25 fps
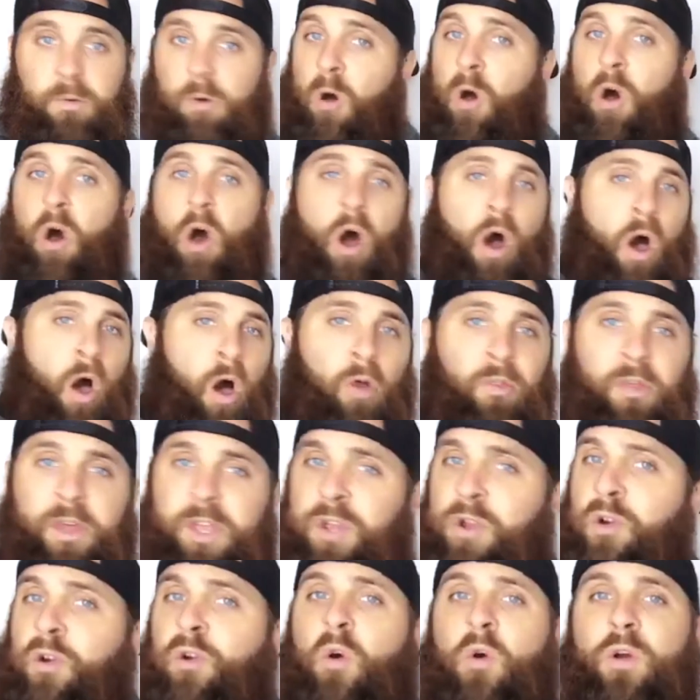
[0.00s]
all that
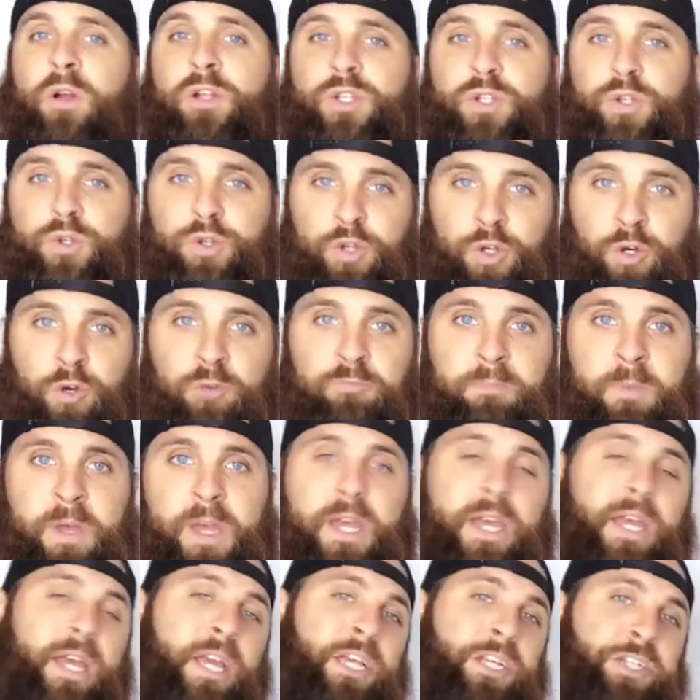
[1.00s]
you're going to do
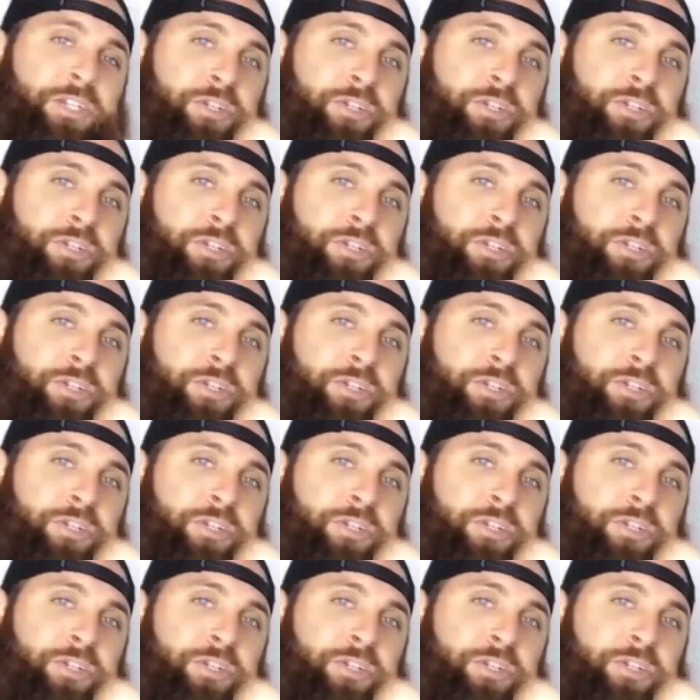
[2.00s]
is